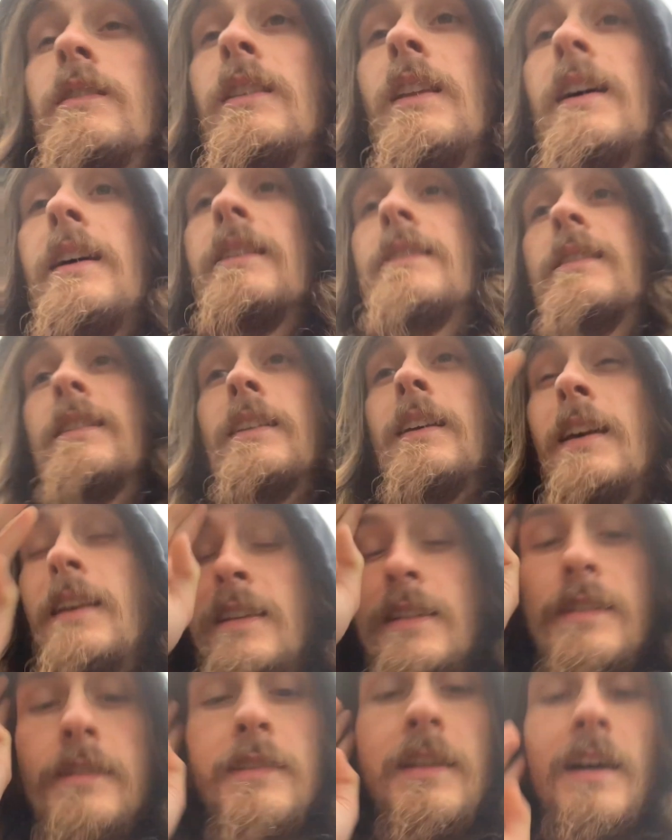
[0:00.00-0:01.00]
like today
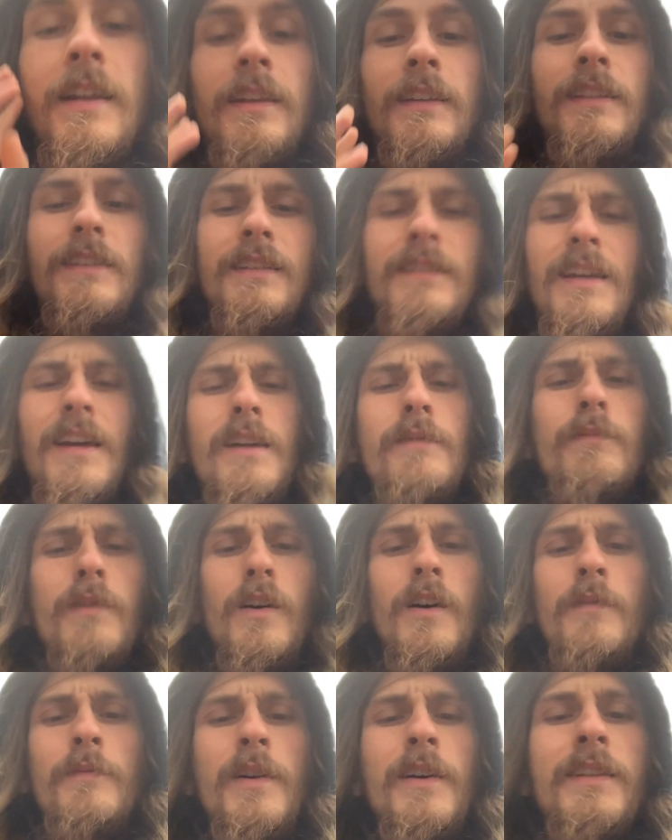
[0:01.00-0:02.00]
is not a good day
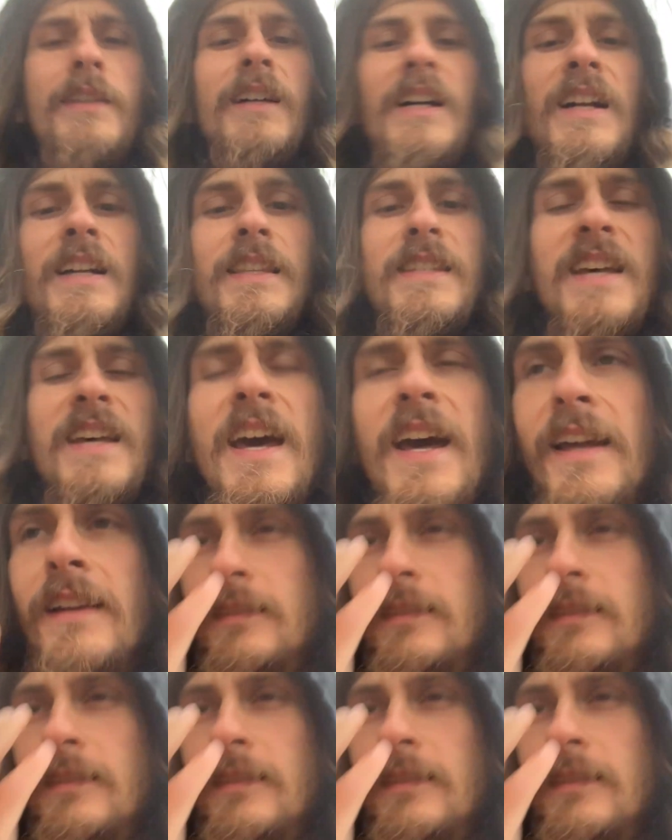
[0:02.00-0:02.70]
bro i'm under attack